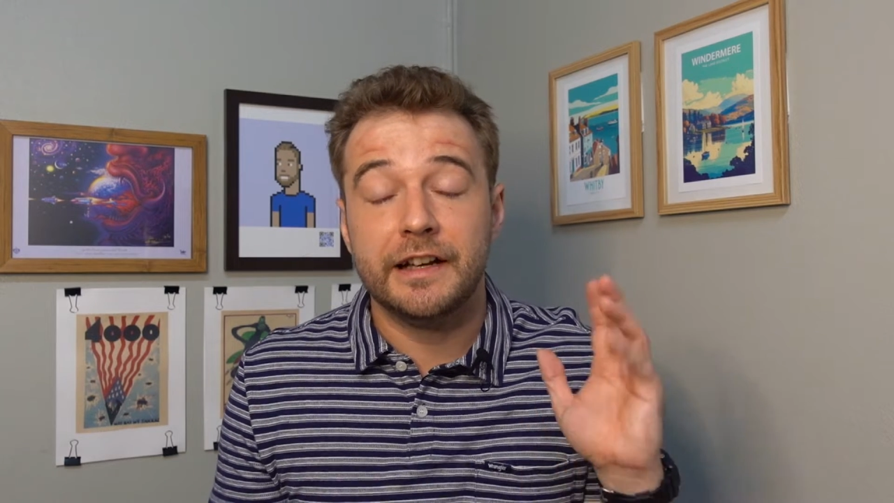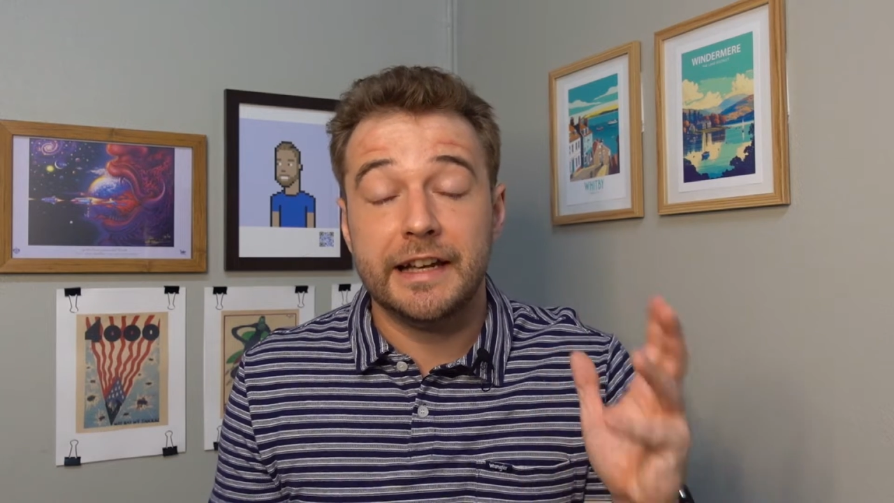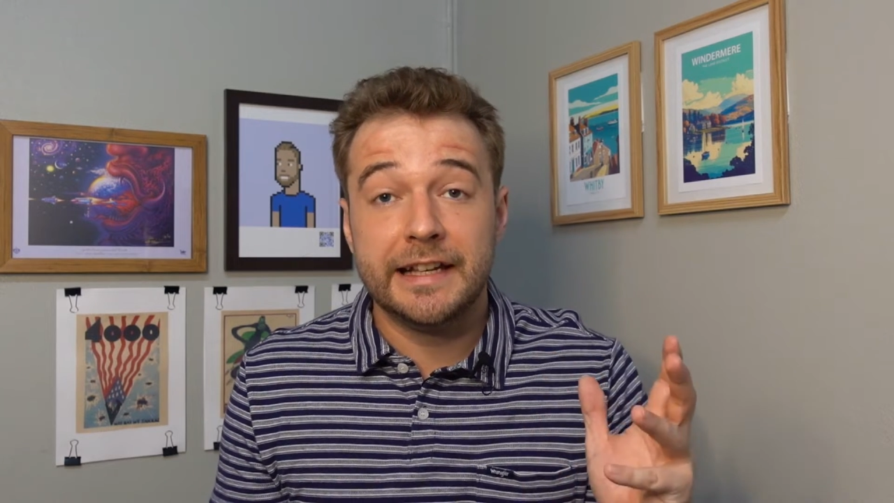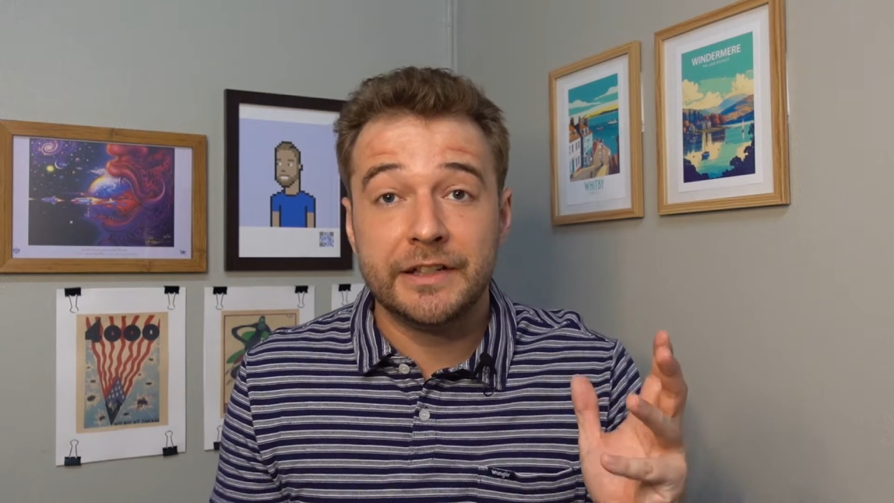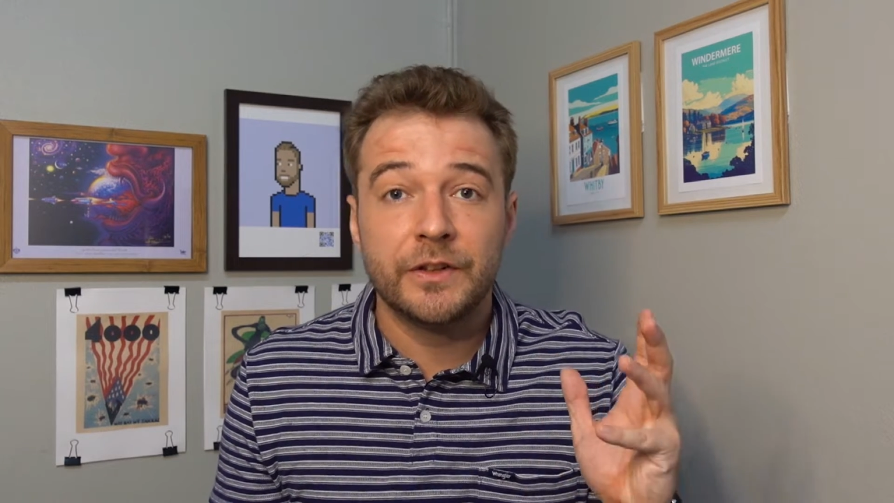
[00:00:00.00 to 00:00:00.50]

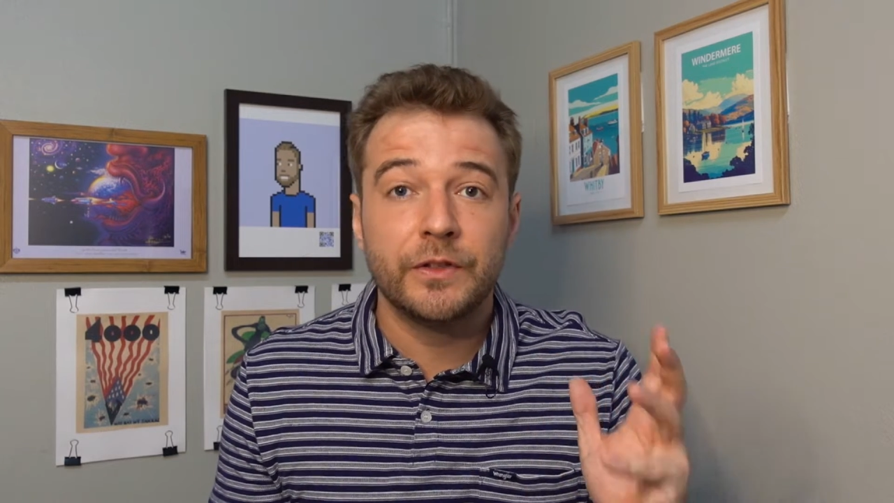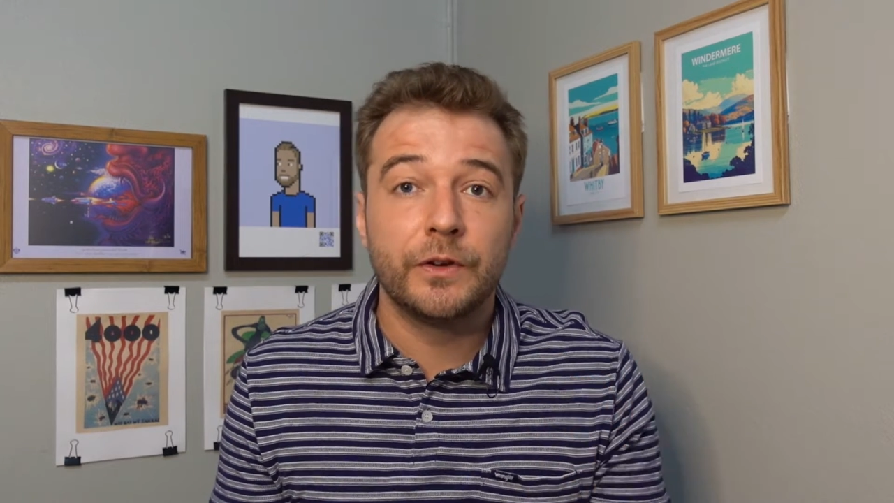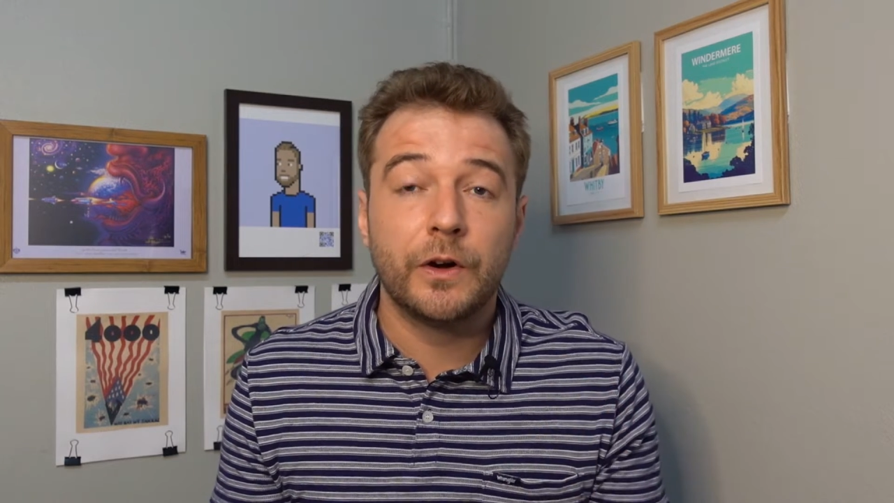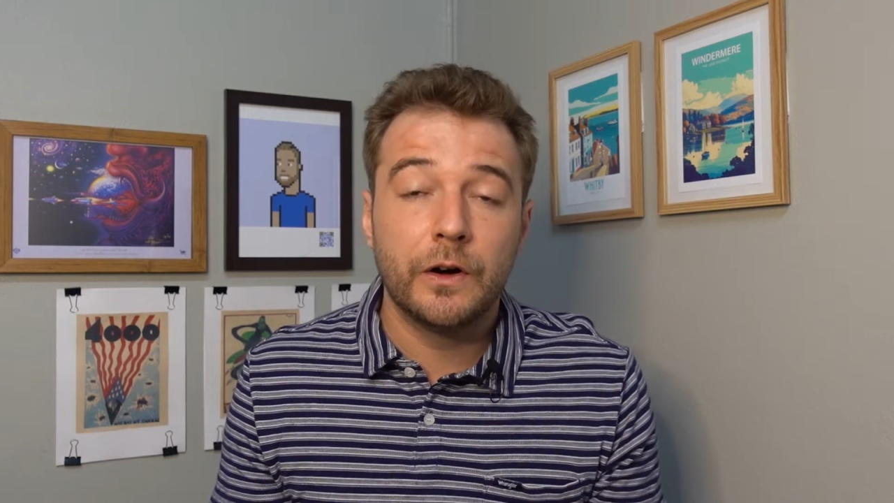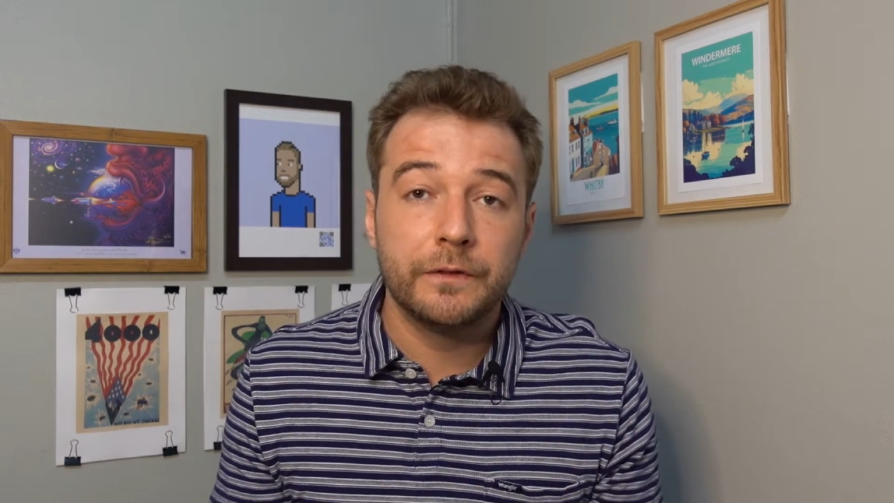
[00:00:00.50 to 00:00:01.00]
in the
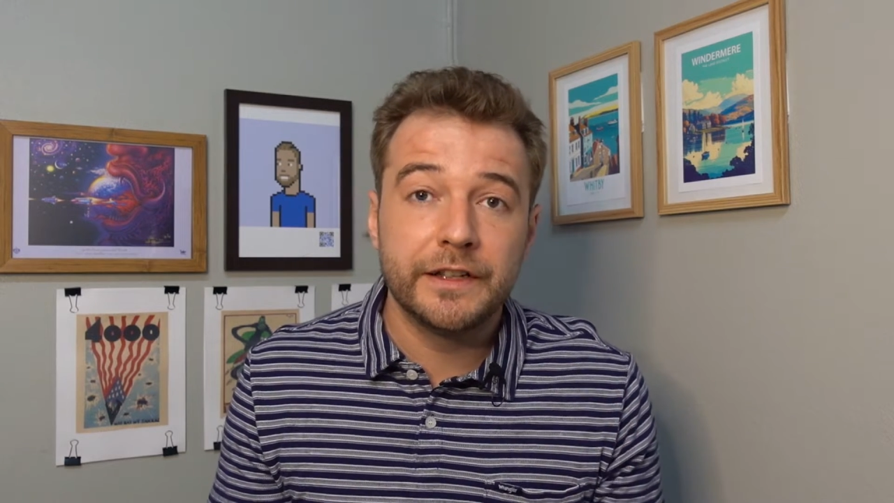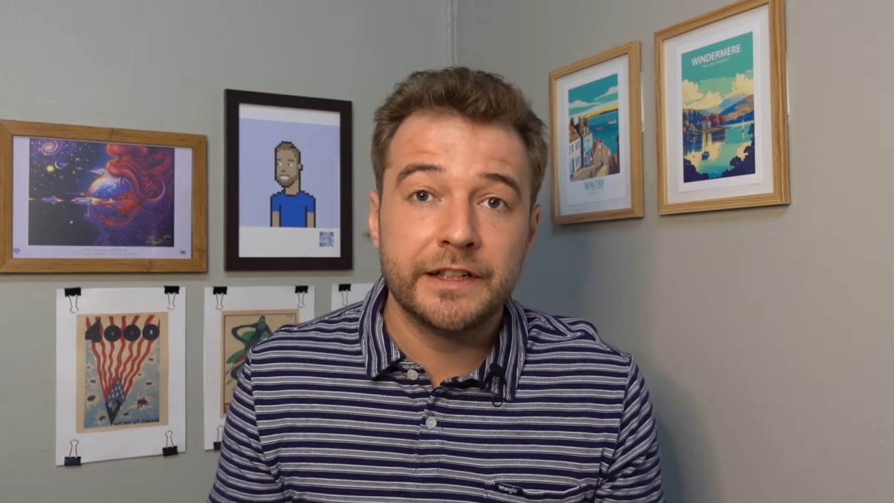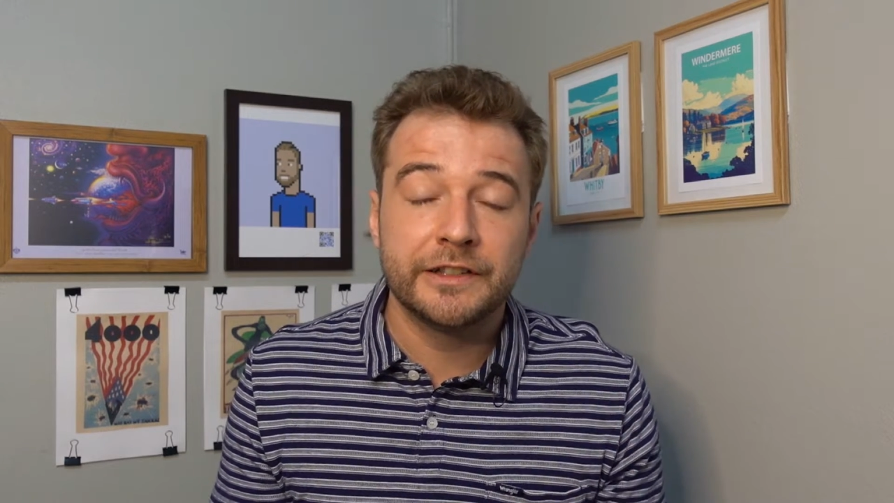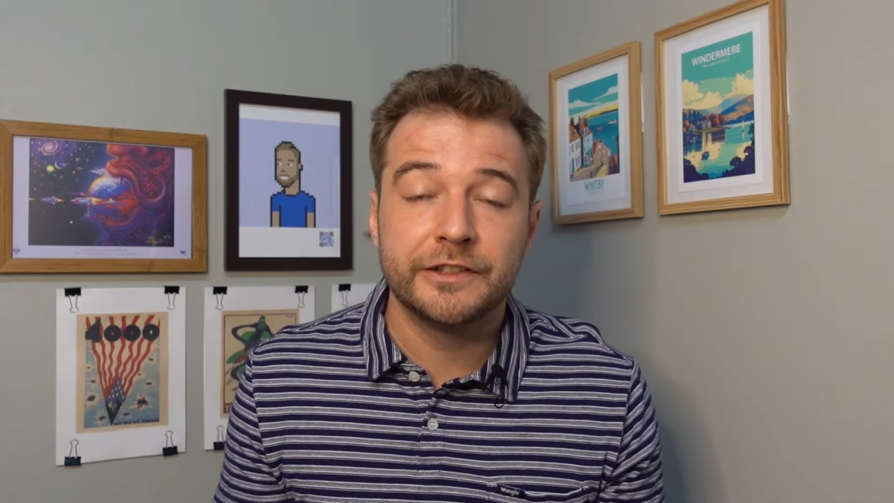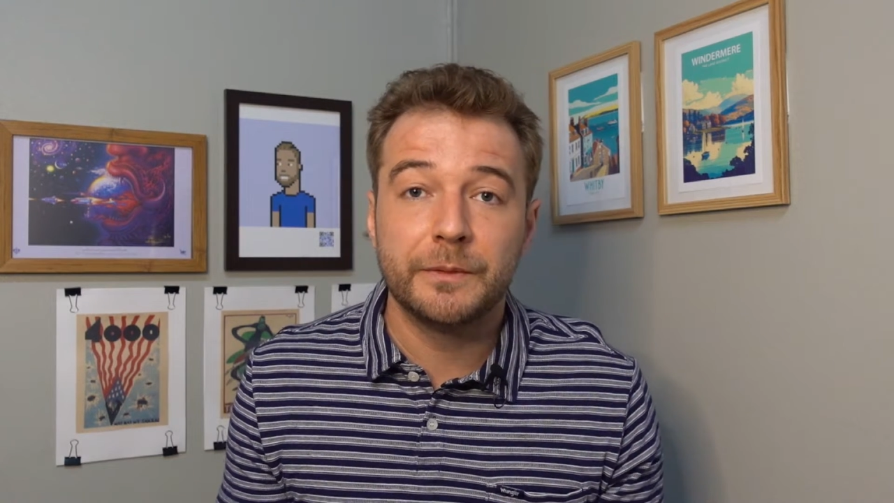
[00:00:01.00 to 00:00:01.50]
coffee